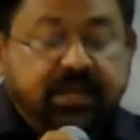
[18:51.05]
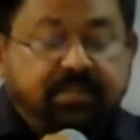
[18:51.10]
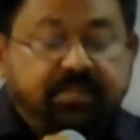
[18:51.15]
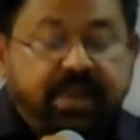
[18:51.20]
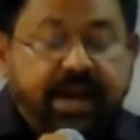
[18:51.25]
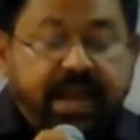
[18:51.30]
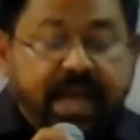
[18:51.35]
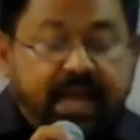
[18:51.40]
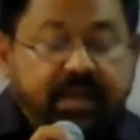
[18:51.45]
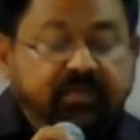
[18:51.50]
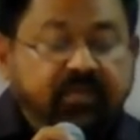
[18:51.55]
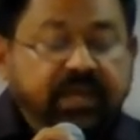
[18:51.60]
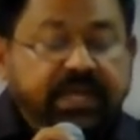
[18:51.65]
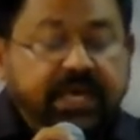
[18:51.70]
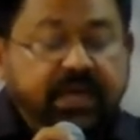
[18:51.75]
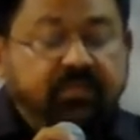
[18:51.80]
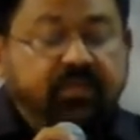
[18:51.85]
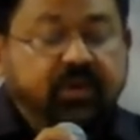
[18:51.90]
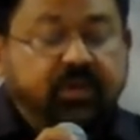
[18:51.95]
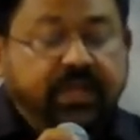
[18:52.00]
but i will
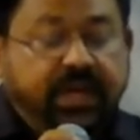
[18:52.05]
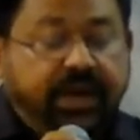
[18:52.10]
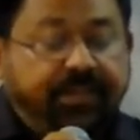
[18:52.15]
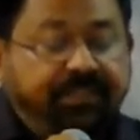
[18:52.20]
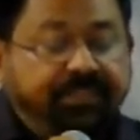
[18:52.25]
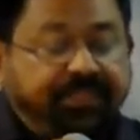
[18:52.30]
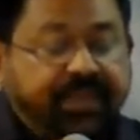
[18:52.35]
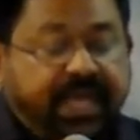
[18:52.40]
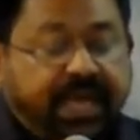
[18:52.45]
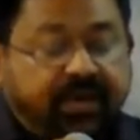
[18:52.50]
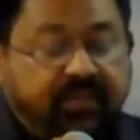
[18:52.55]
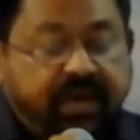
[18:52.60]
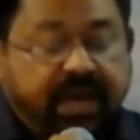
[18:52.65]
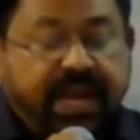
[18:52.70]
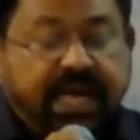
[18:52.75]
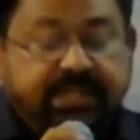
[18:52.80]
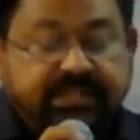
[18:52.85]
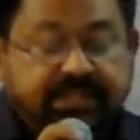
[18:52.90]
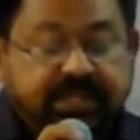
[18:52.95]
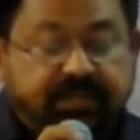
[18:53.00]
give you the
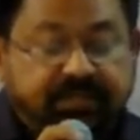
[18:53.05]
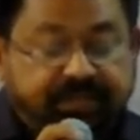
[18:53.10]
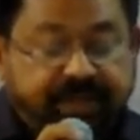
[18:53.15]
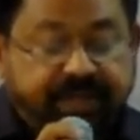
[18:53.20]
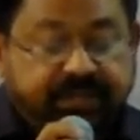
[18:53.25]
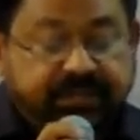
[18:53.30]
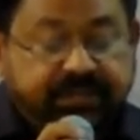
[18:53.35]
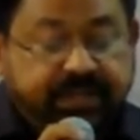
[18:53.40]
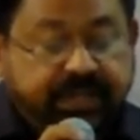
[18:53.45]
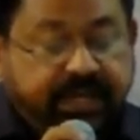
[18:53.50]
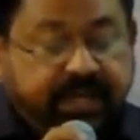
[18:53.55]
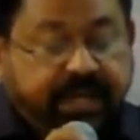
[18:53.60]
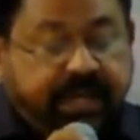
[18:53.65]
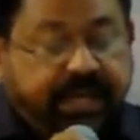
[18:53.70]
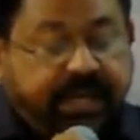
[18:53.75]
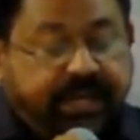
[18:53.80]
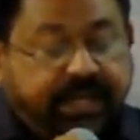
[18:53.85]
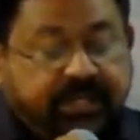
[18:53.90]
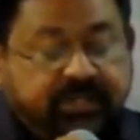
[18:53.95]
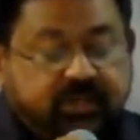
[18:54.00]
everlasting peace
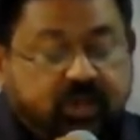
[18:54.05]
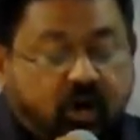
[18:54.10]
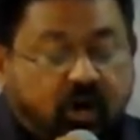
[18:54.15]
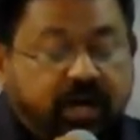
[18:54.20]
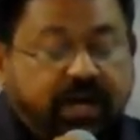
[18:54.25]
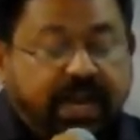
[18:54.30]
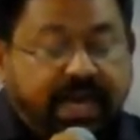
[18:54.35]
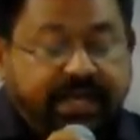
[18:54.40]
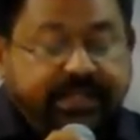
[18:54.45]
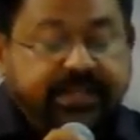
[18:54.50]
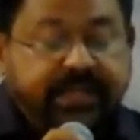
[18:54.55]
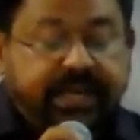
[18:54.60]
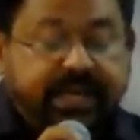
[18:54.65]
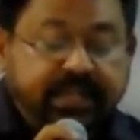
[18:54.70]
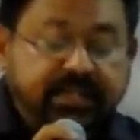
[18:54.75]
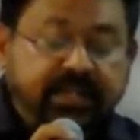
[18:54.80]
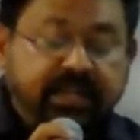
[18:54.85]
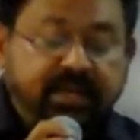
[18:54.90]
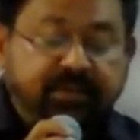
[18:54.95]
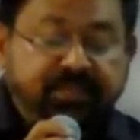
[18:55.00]
it is not like the
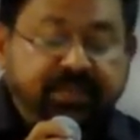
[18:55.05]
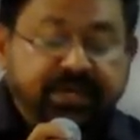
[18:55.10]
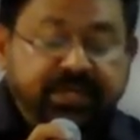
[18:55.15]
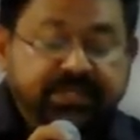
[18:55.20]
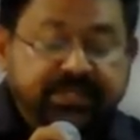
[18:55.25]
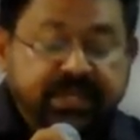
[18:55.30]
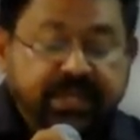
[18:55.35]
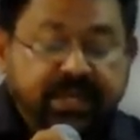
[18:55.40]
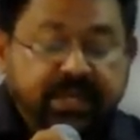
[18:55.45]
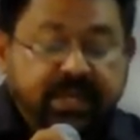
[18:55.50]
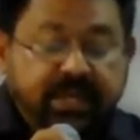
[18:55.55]
earthly peace